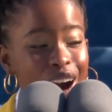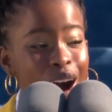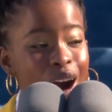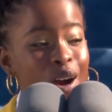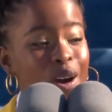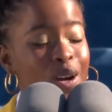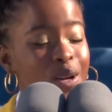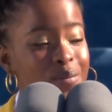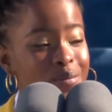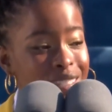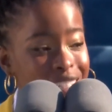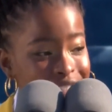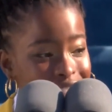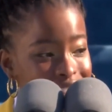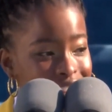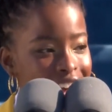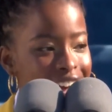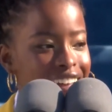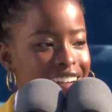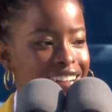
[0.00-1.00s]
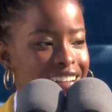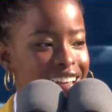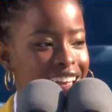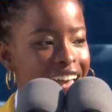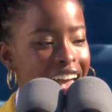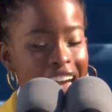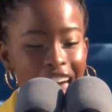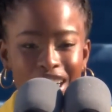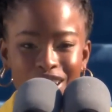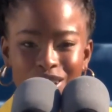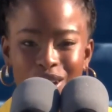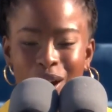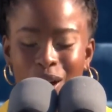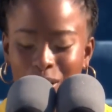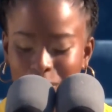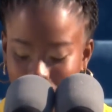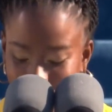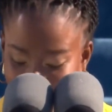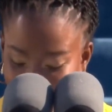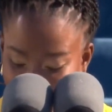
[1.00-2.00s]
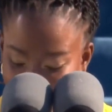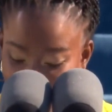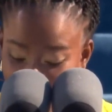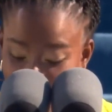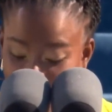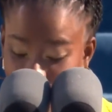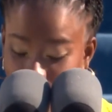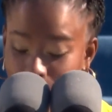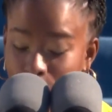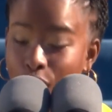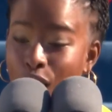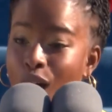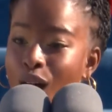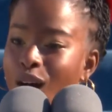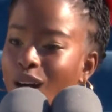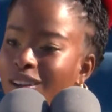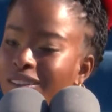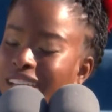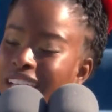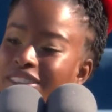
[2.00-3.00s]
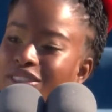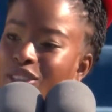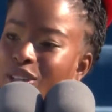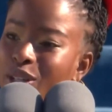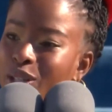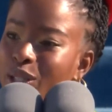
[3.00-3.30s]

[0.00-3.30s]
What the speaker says: harm to none and harmony for all. Let the